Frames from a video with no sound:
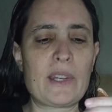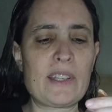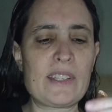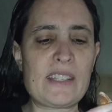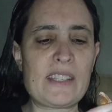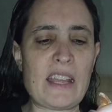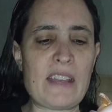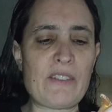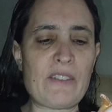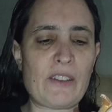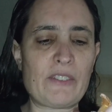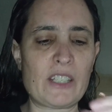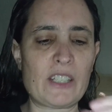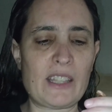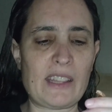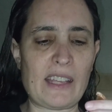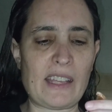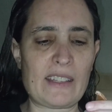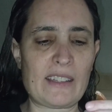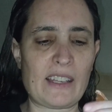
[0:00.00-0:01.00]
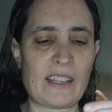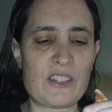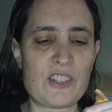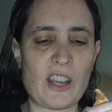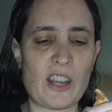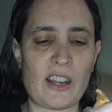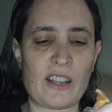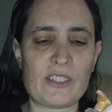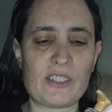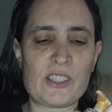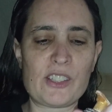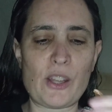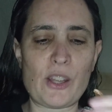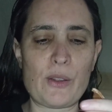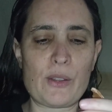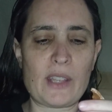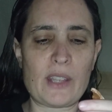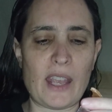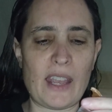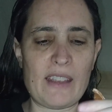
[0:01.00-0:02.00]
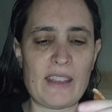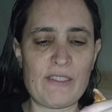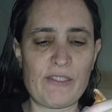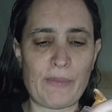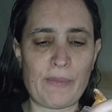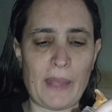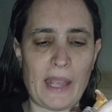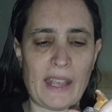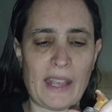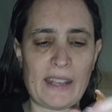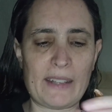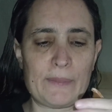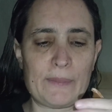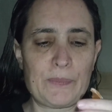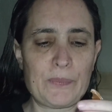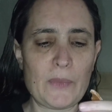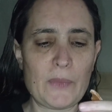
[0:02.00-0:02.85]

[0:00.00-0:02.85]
to save everything that Charles Toe gave me